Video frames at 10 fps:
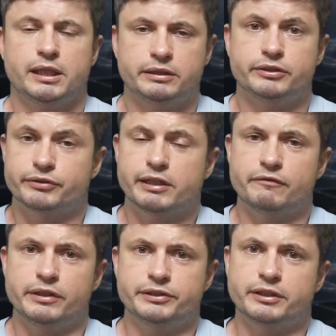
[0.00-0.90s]
and
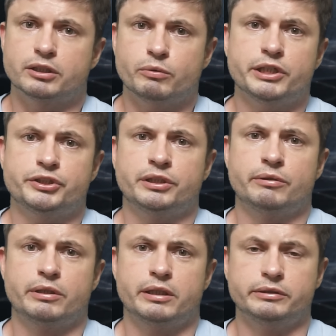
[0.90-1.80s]
discoveries that question
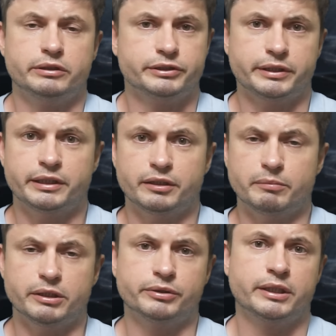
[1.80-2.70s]
our understanding
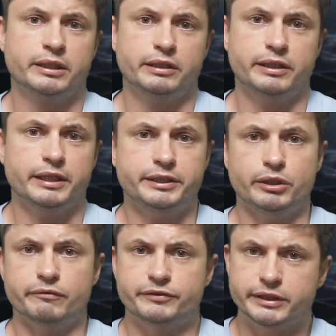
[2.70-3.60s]
about the
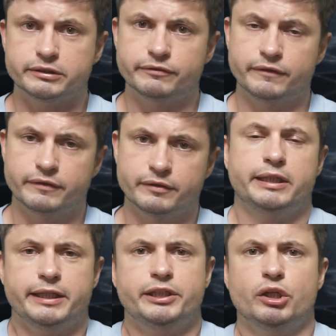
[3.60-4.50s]
idea of self,
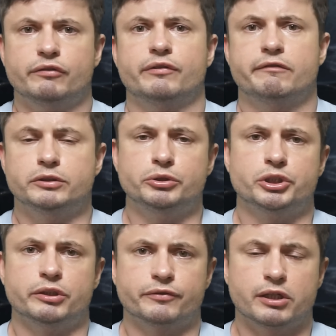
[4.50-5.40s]
the idea of
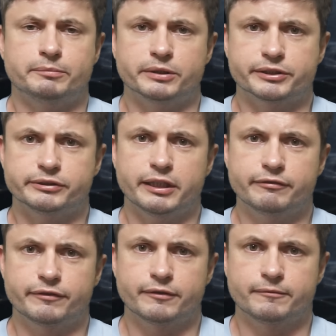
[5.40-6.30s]
evolution of complex
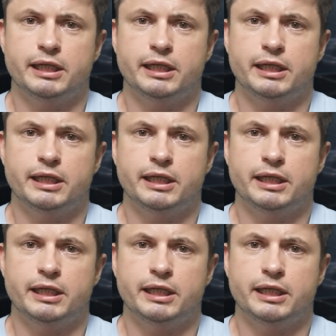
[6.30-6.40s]
life,